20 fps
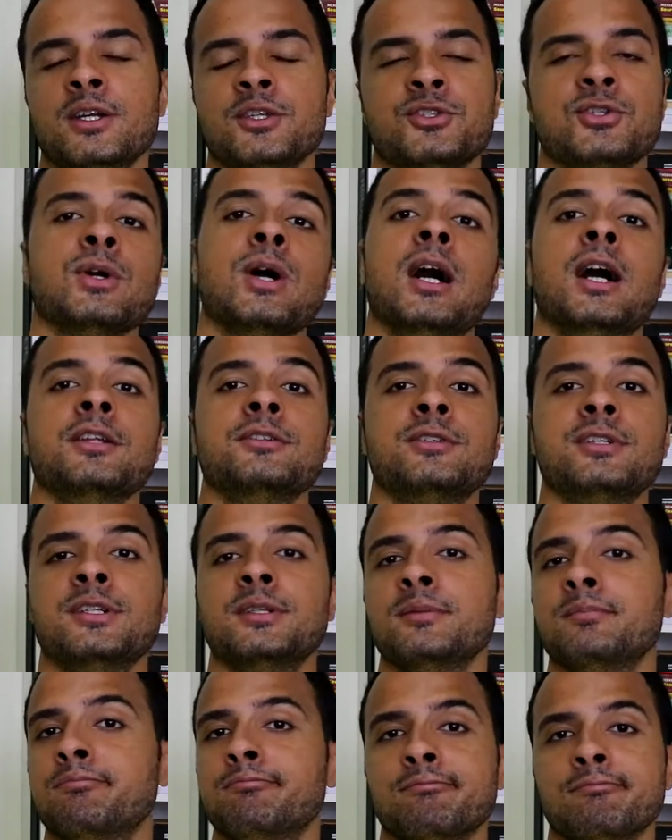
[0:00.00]

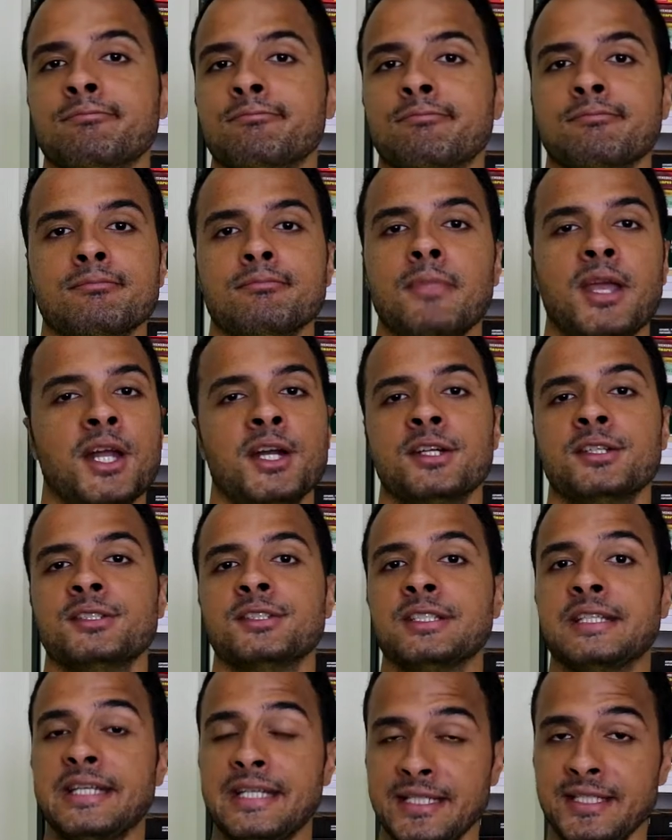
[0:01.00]
200
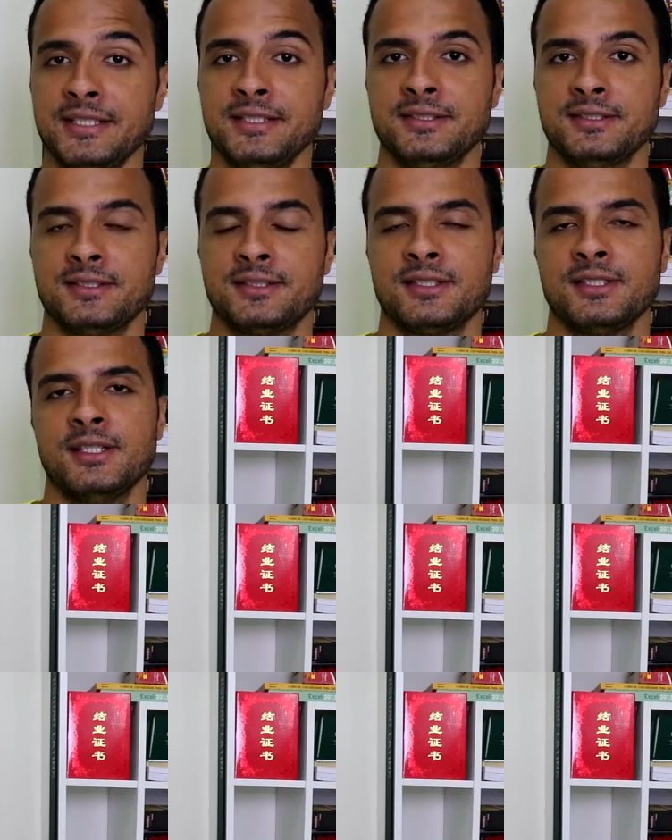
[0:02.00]
meters east.